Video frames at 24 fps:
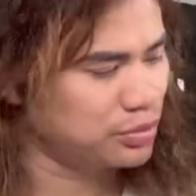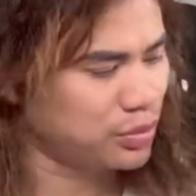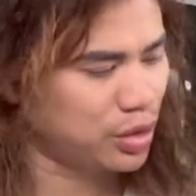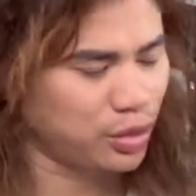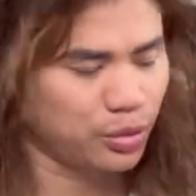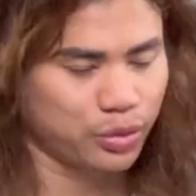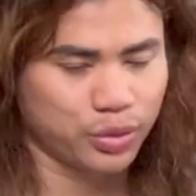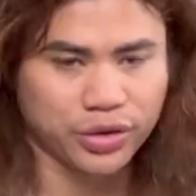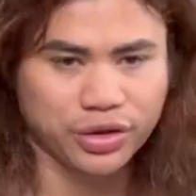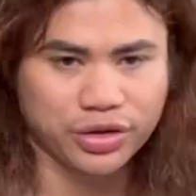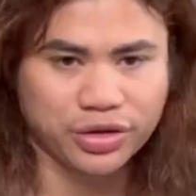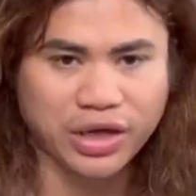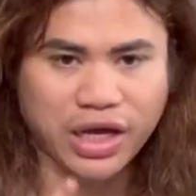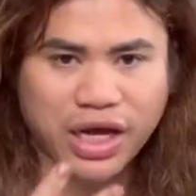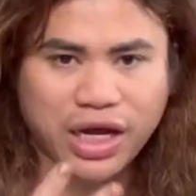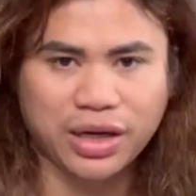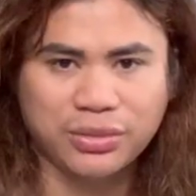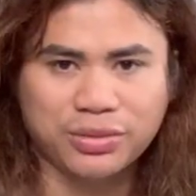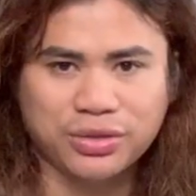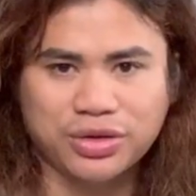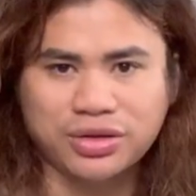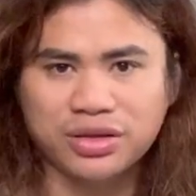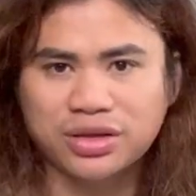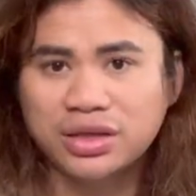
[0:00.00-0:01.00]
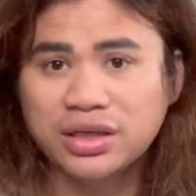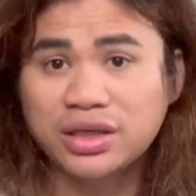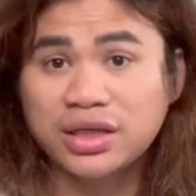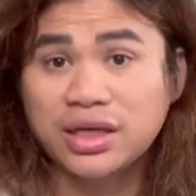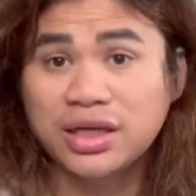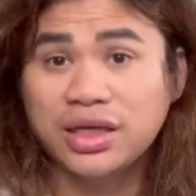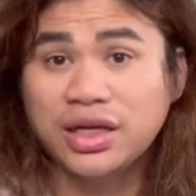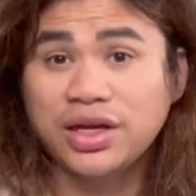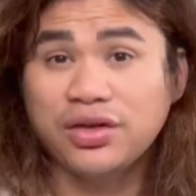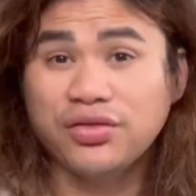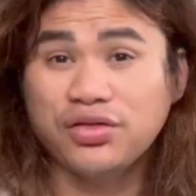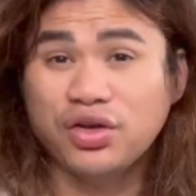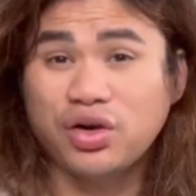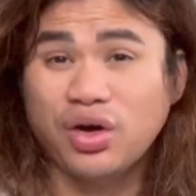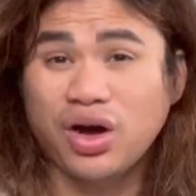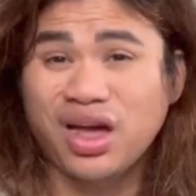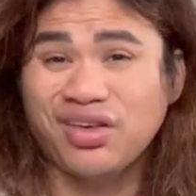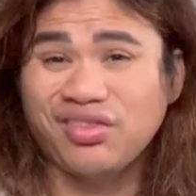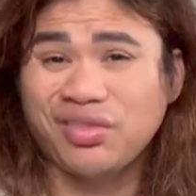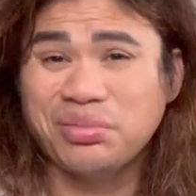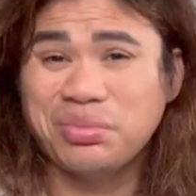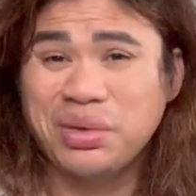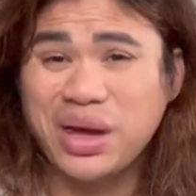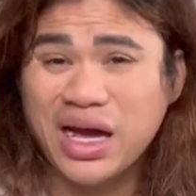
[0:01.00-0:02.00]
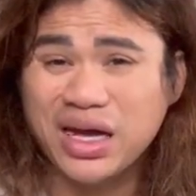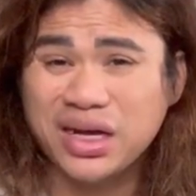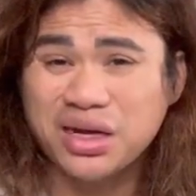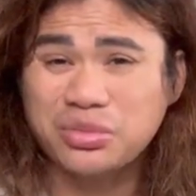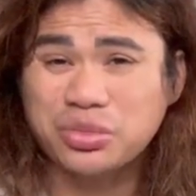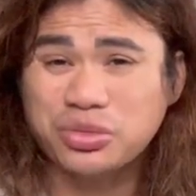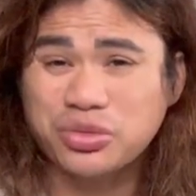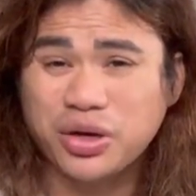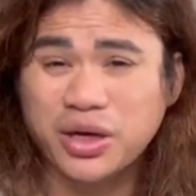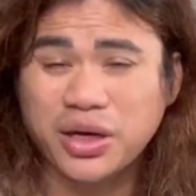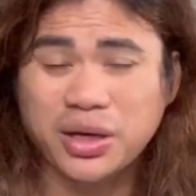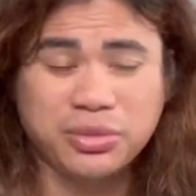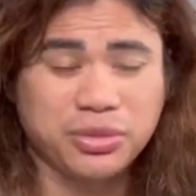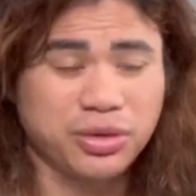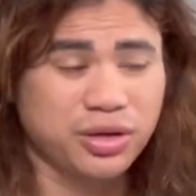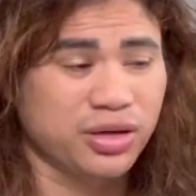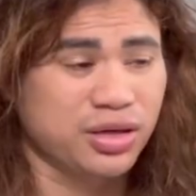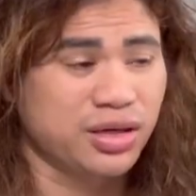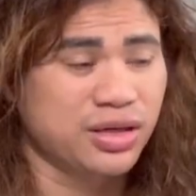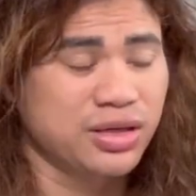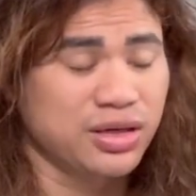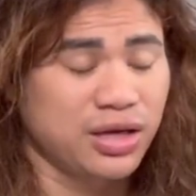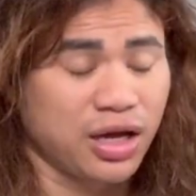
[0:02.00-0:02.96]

a rear camera, even though I have a backup camera.